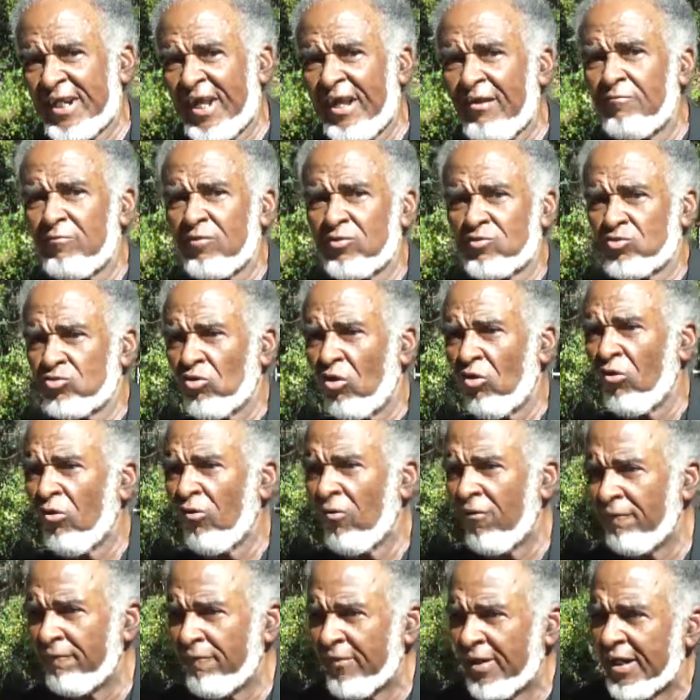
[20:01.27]
the layman's
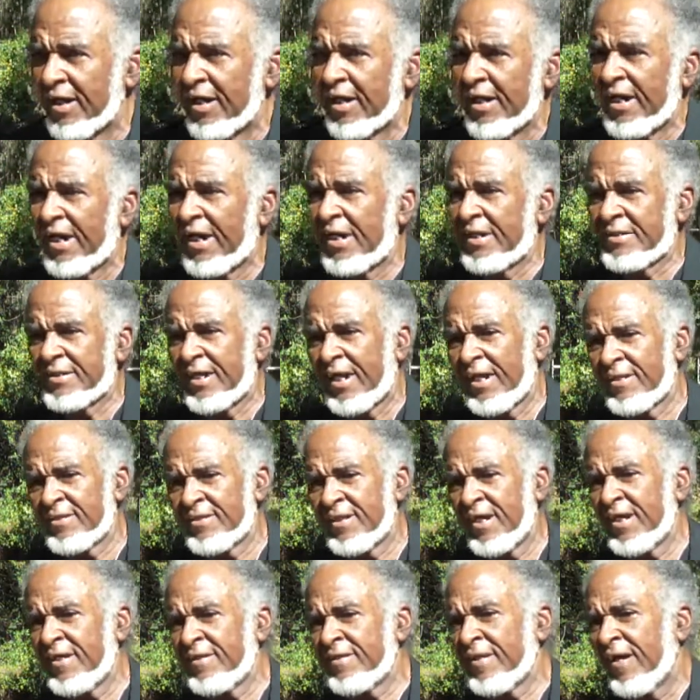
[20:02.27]
term, in,
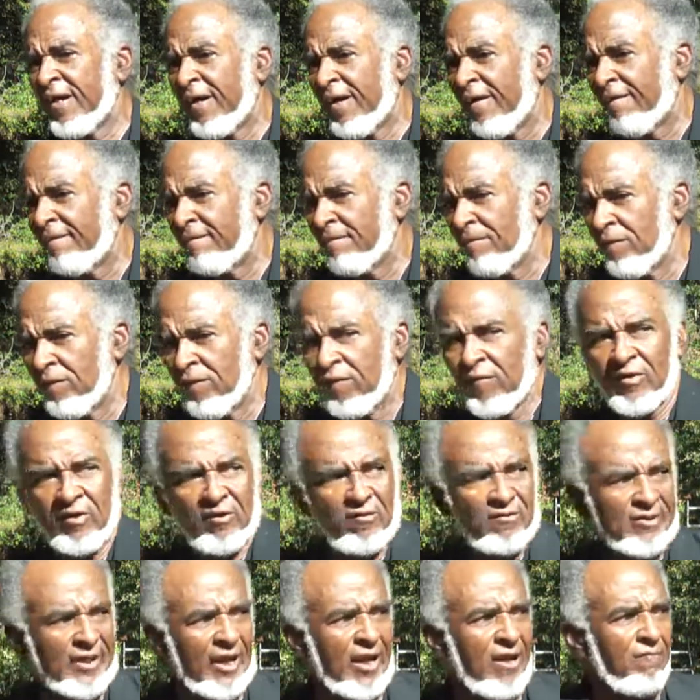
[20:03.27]
in, in um,
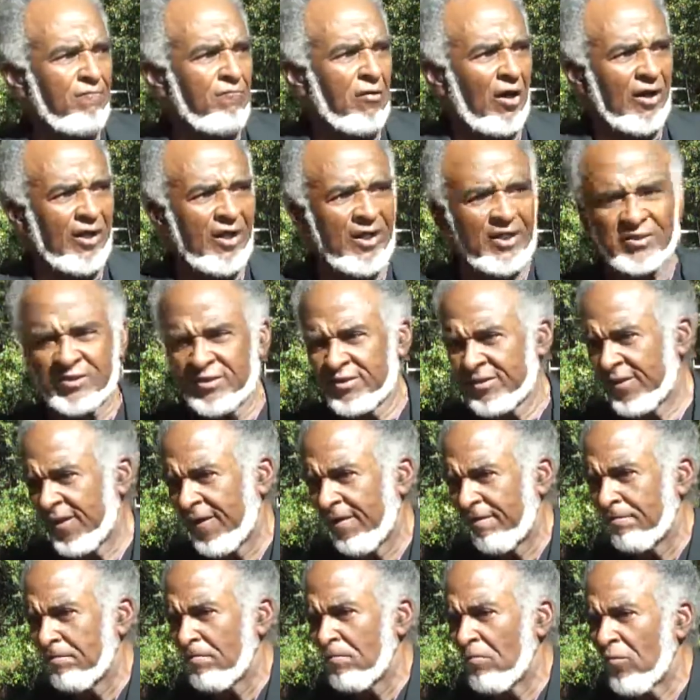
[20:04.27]
ebonics,
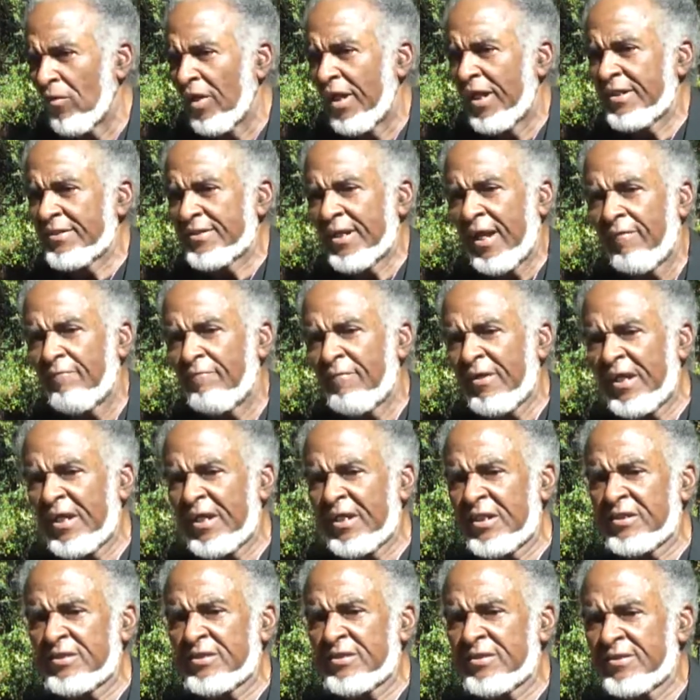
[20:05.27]
that
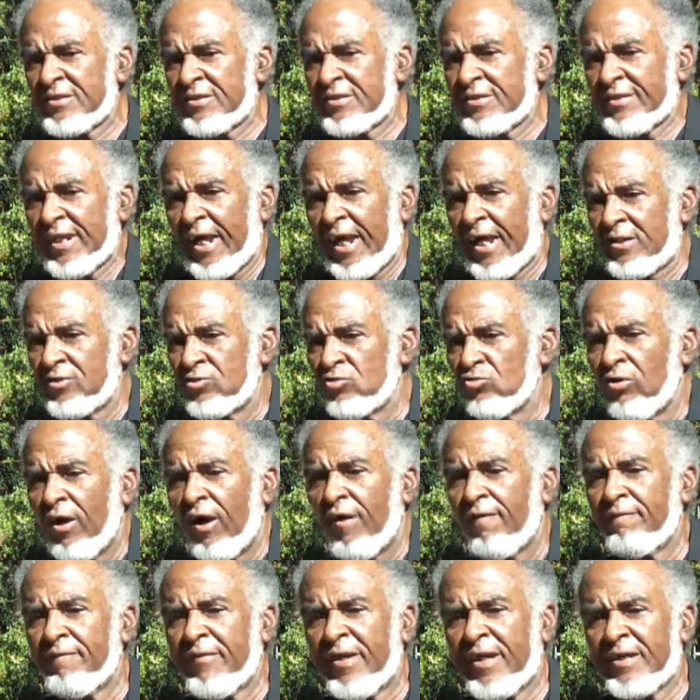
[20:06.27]
means that you
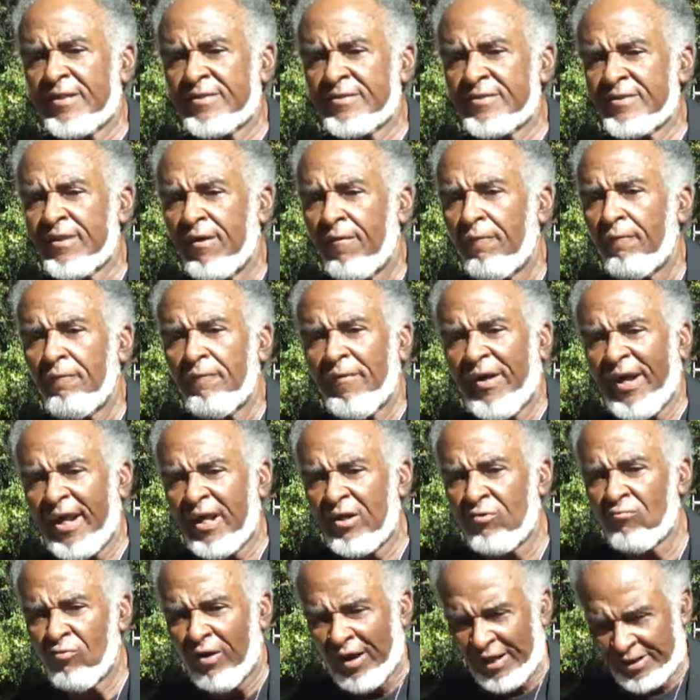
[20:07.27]
have been
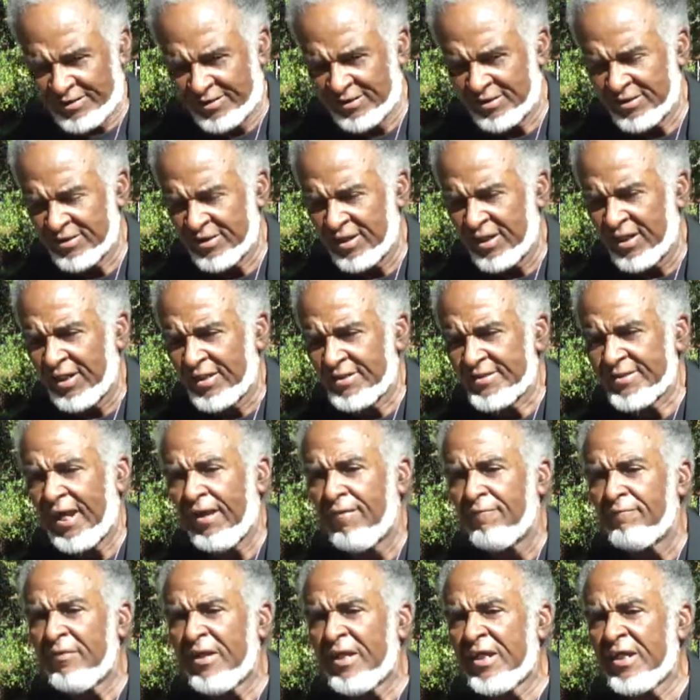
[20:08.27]
brainwashed.
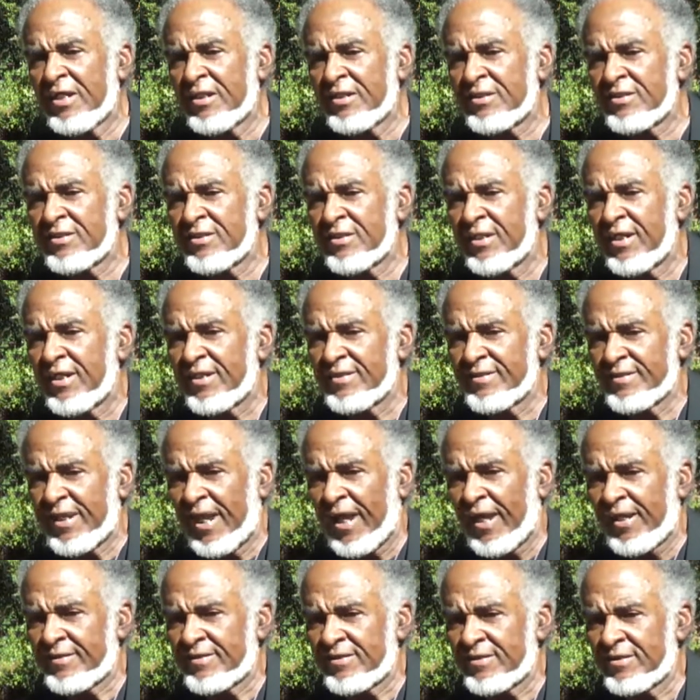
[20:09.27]
That means
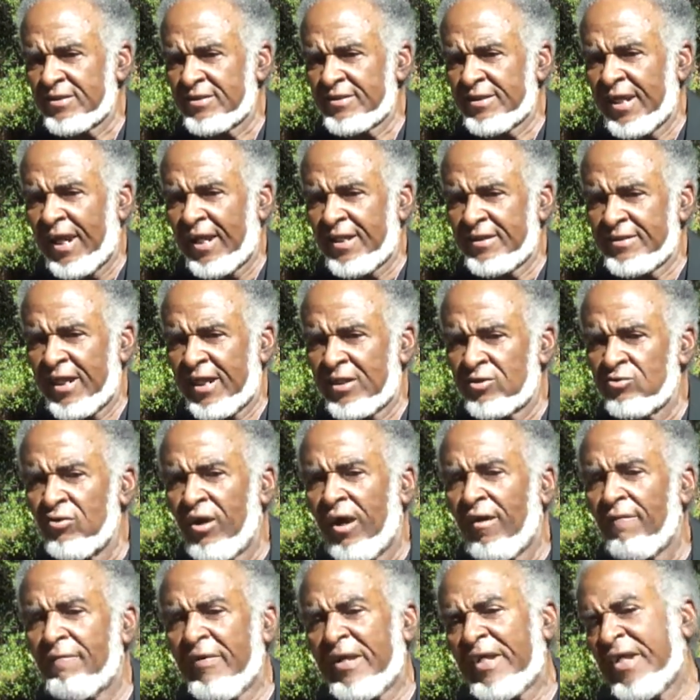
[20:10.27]
that, that, that
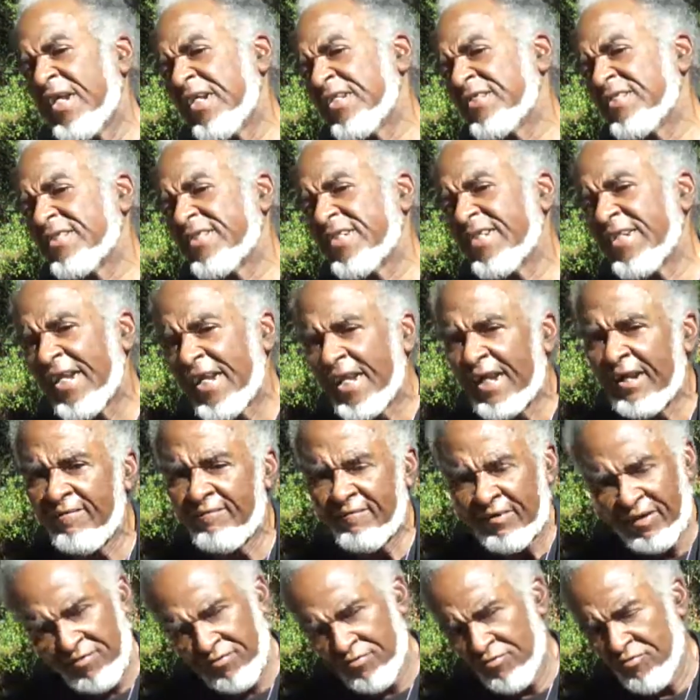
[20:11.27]
you have been
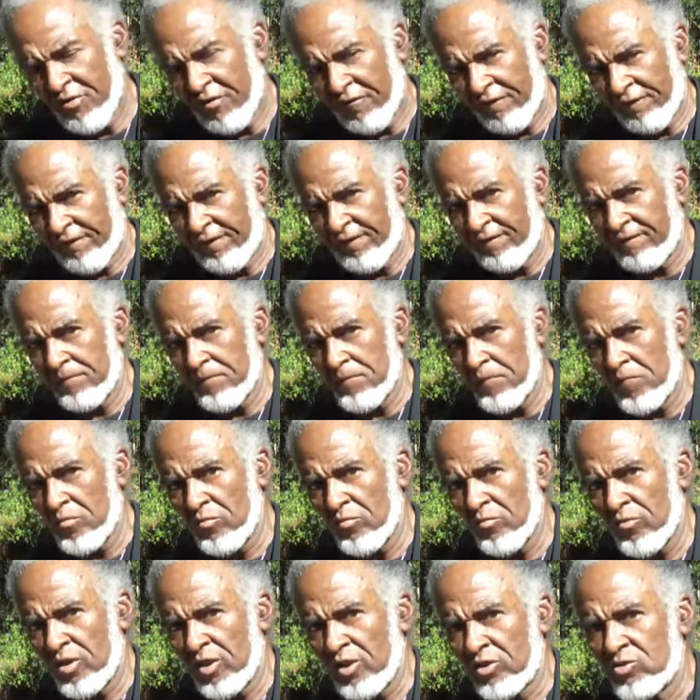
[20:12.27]
enslaved and thought
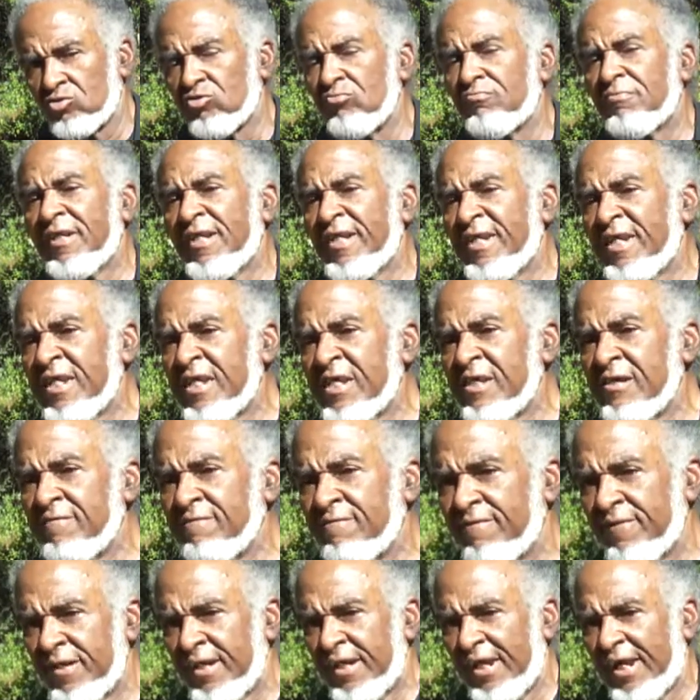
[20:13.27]
to
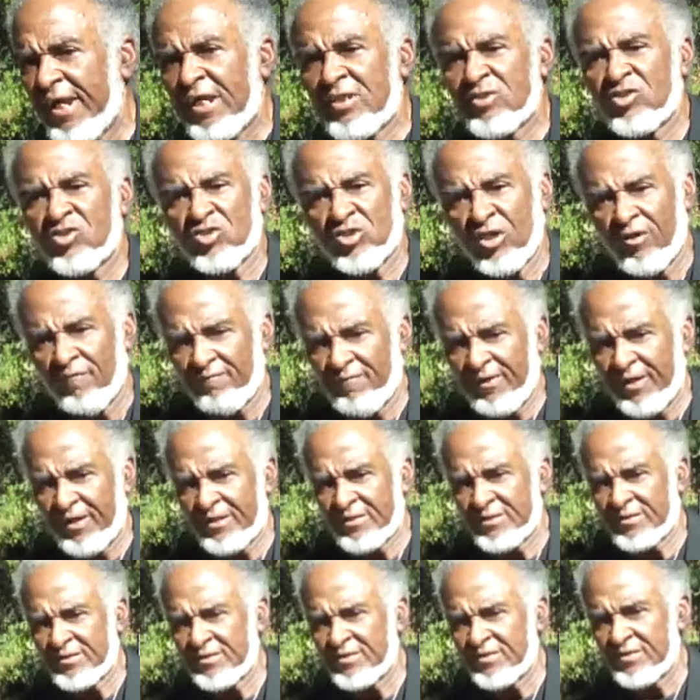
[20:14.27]
believe in
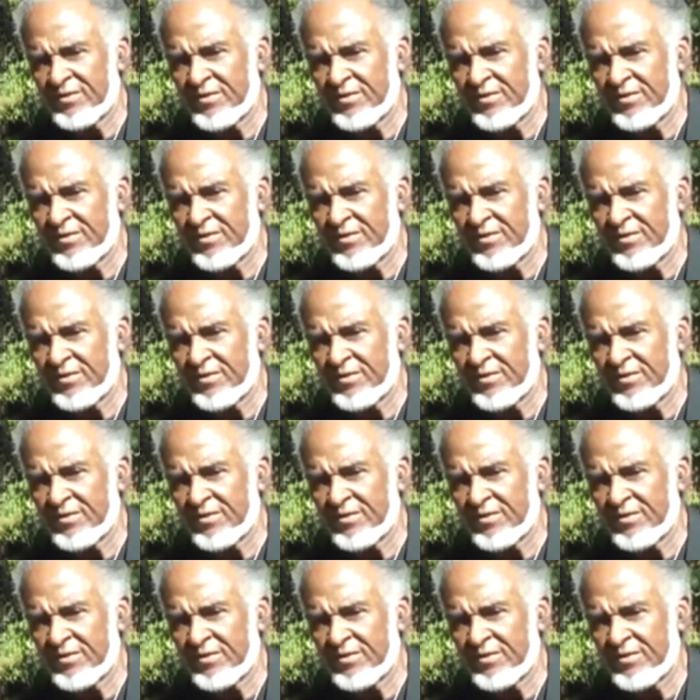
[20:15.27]
something